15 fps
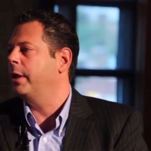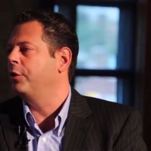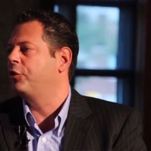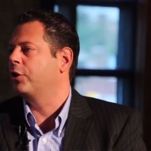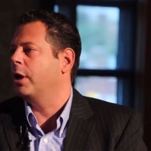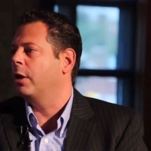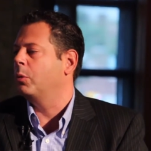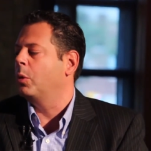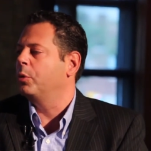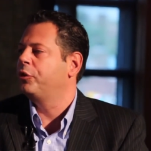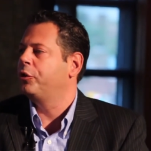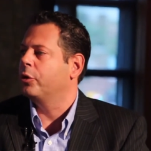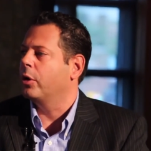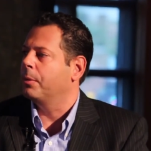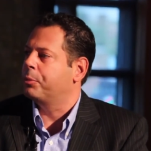in Chicago? What was
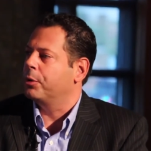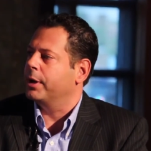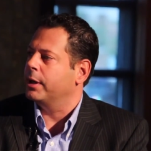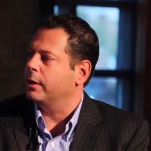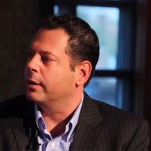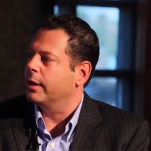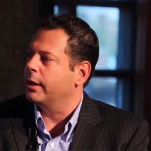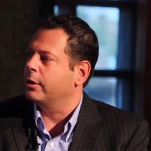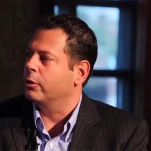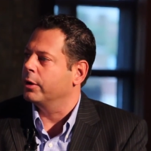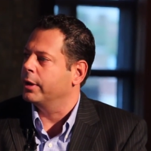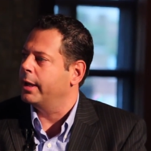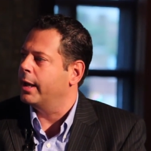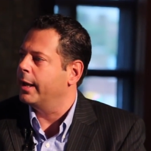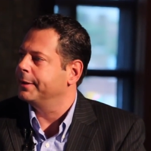your upbringing like
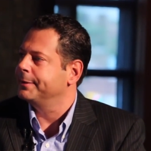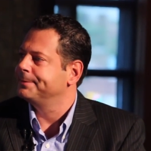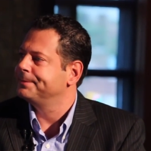early on?